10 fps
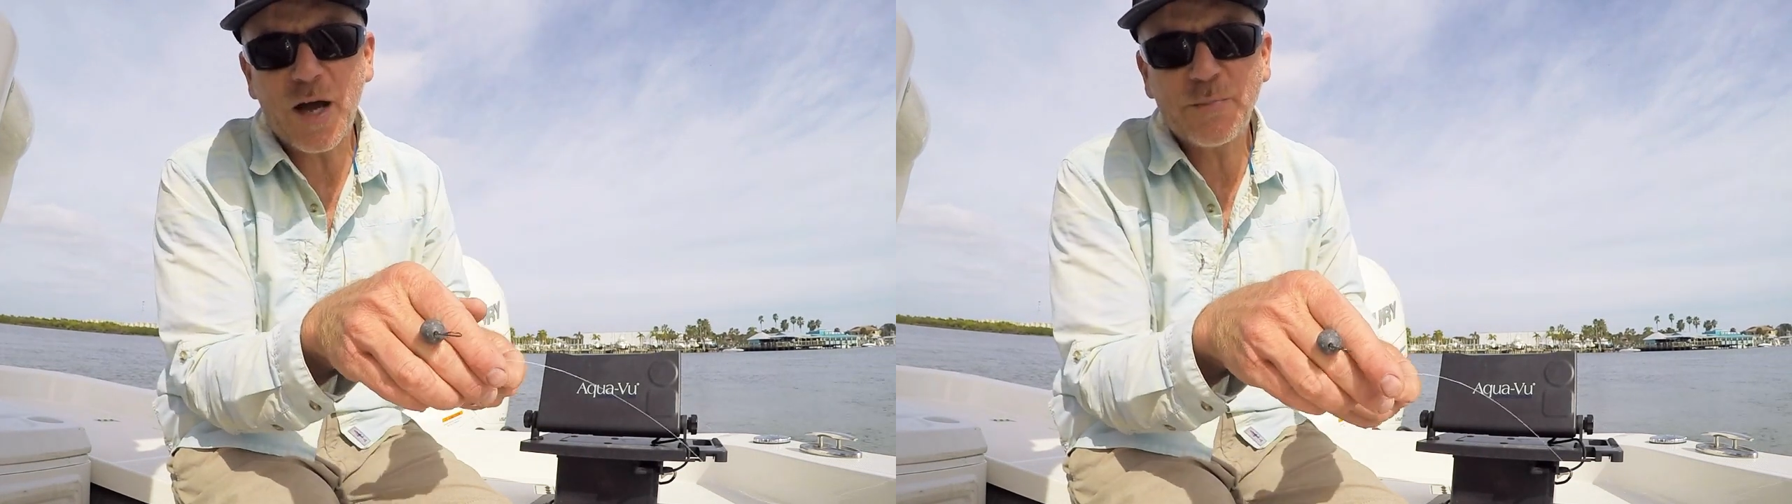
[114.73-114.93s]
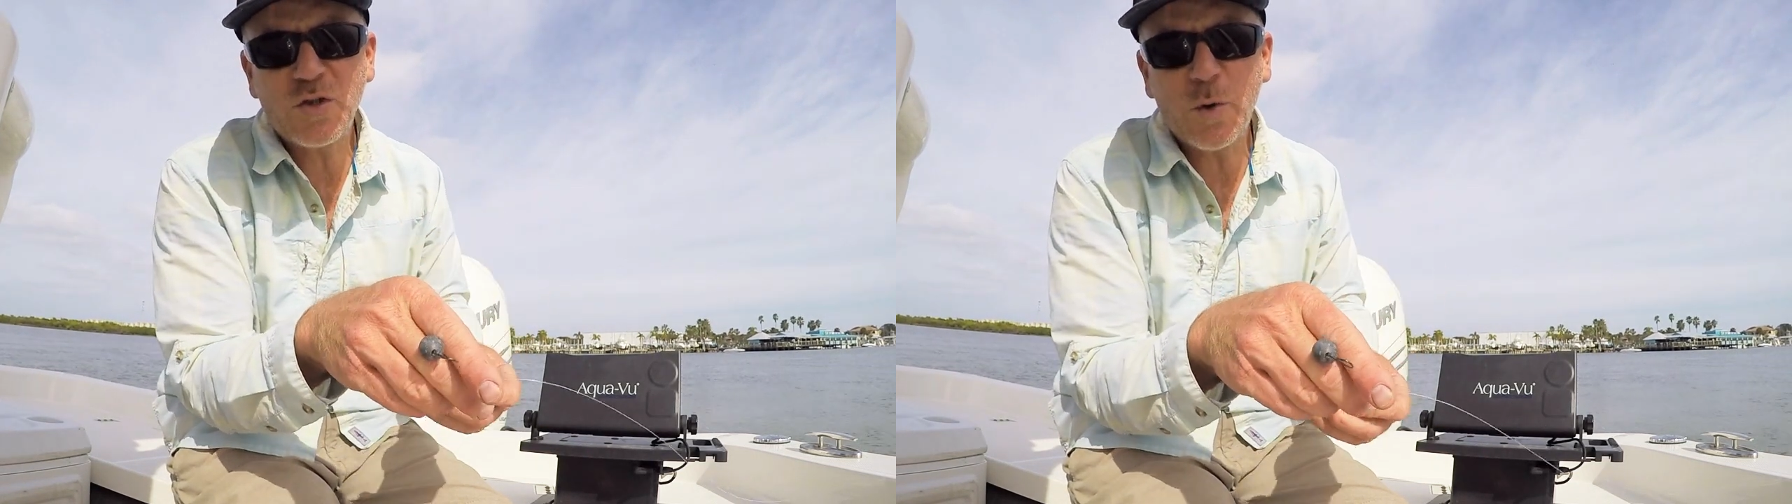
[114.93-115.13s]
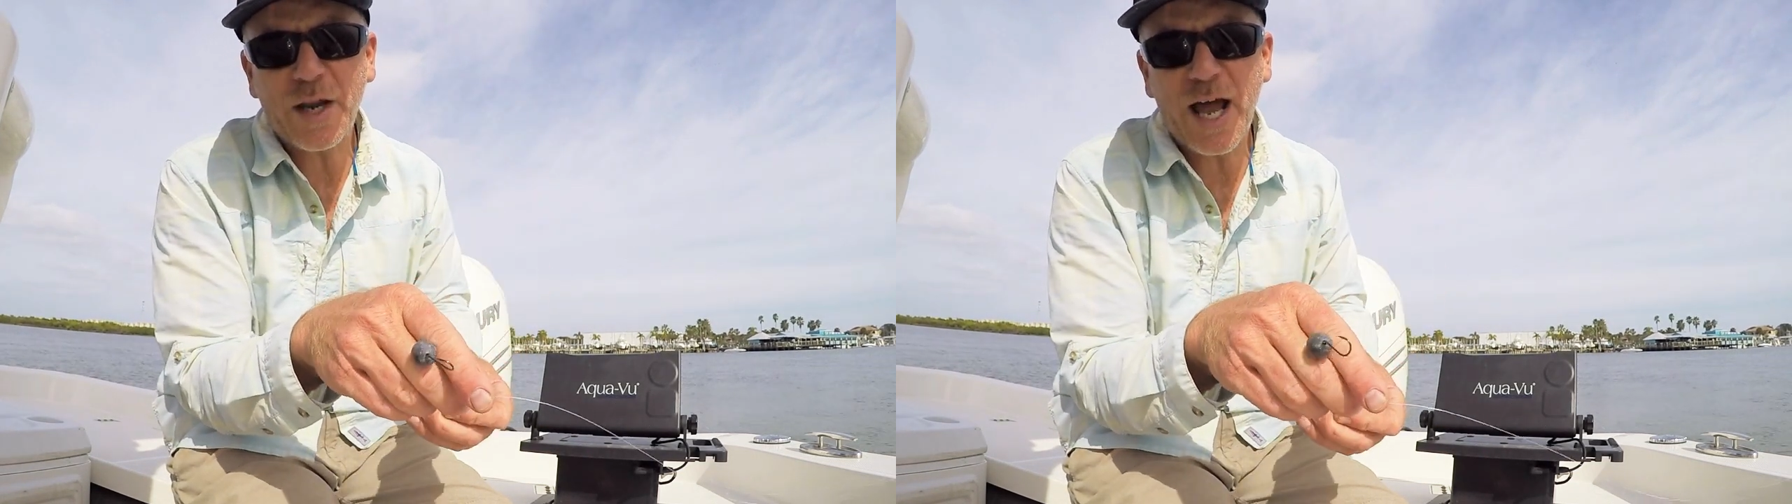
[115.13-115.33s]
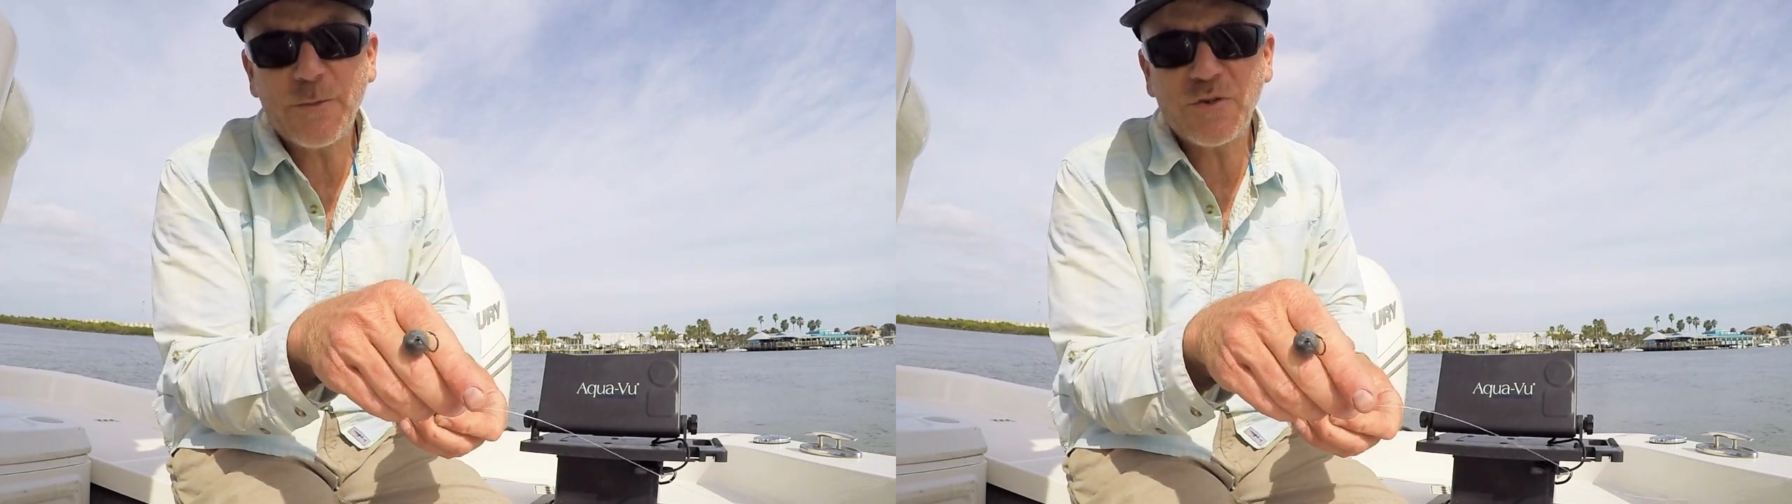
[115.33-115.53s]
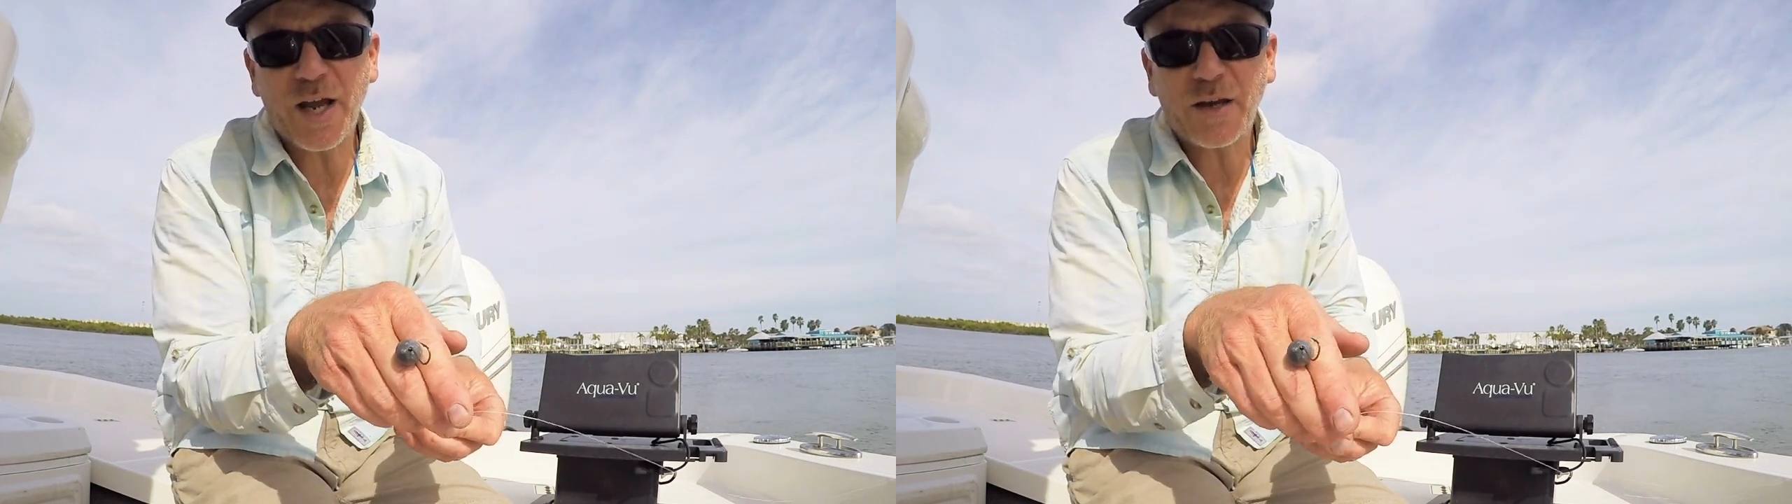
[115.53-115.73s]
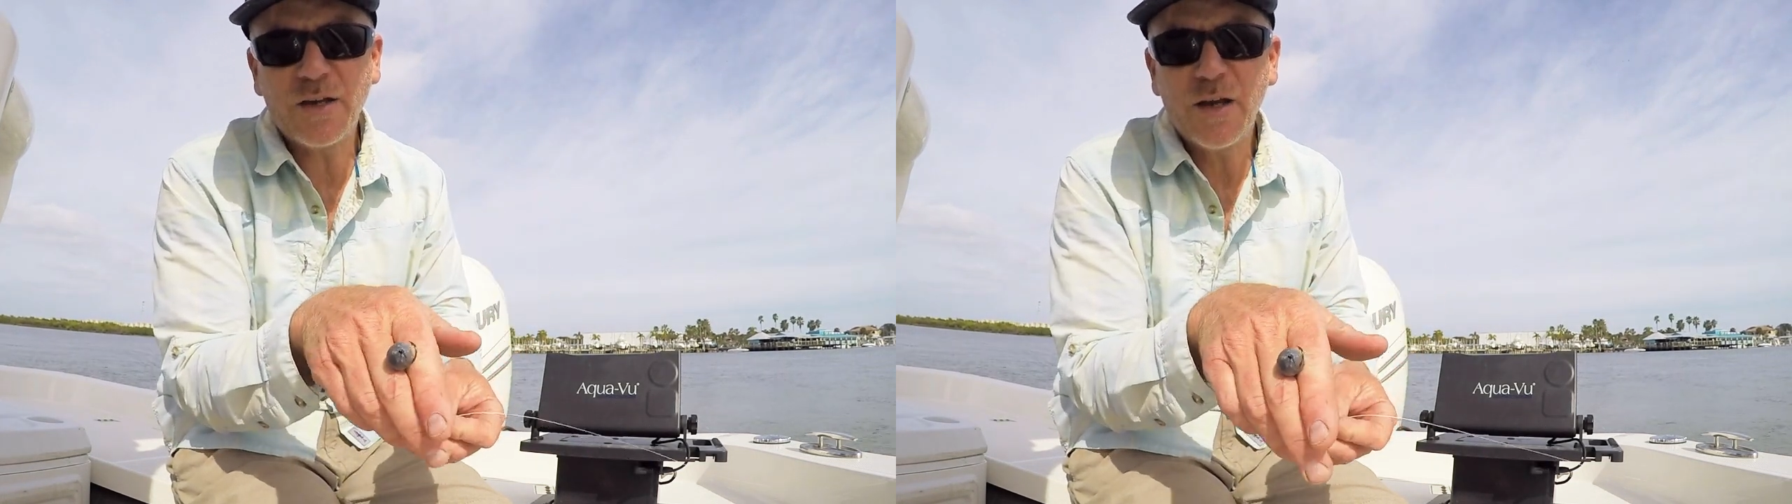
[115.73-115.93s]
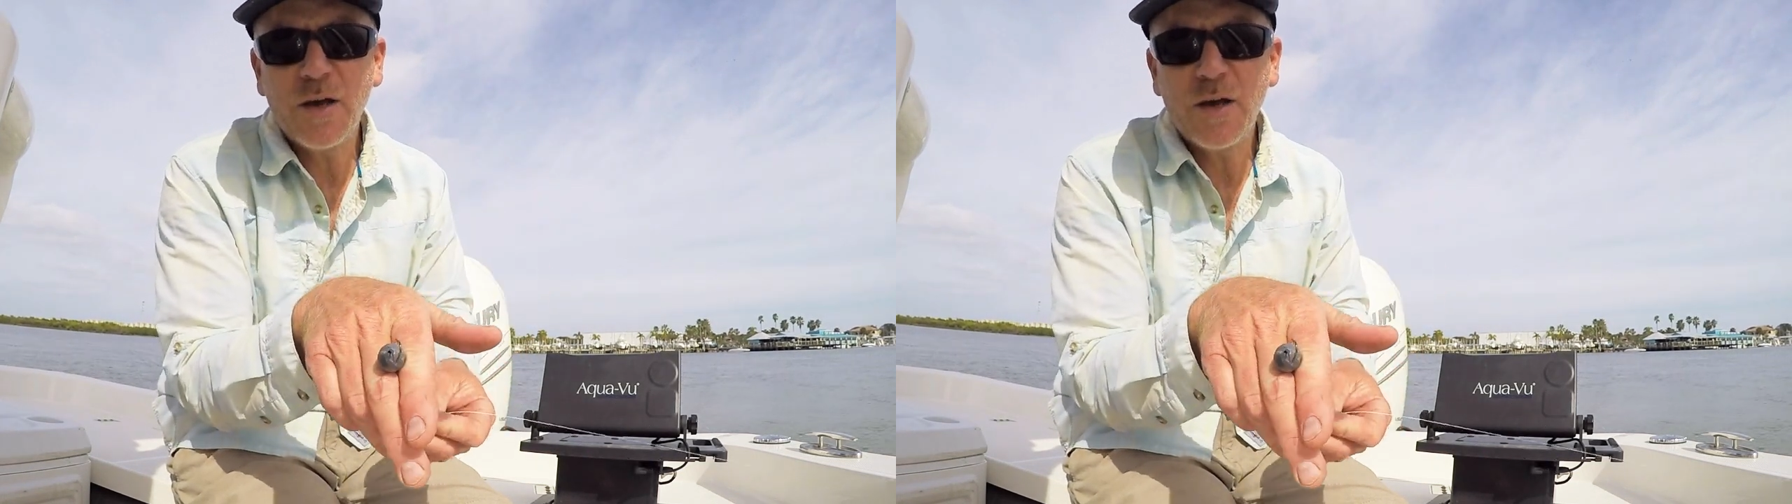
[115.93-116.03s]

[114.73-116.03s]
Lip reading: up to an object,